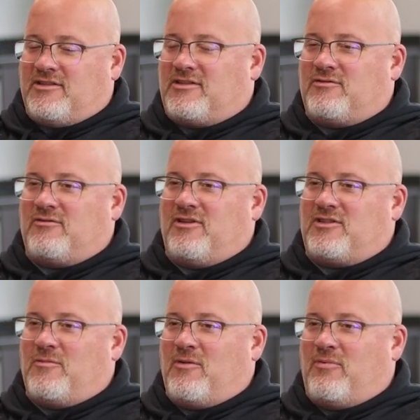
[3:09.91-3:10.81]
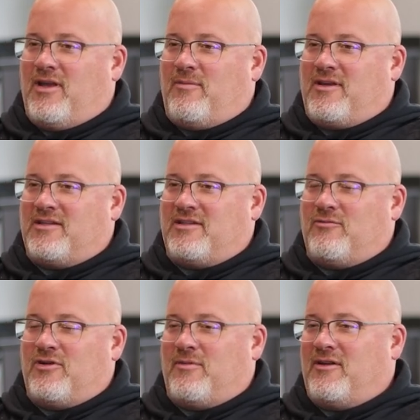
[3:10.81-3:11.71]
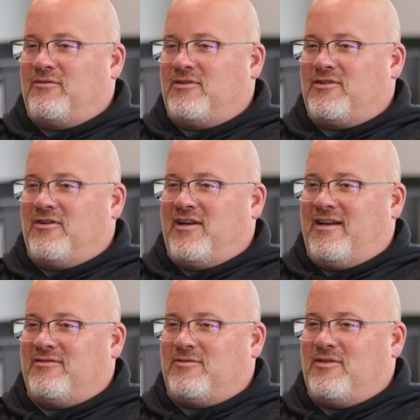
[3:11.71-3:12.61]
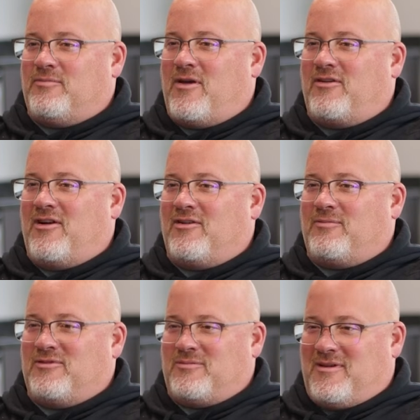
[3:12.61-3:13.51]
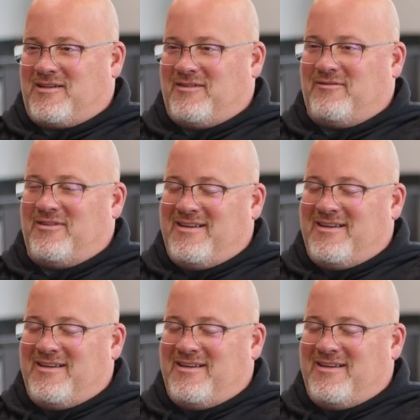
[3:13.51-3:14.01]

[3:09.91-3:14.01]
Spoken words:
us it was a really smart play because he wouldn't have been able to return it, and it was better yard perspective.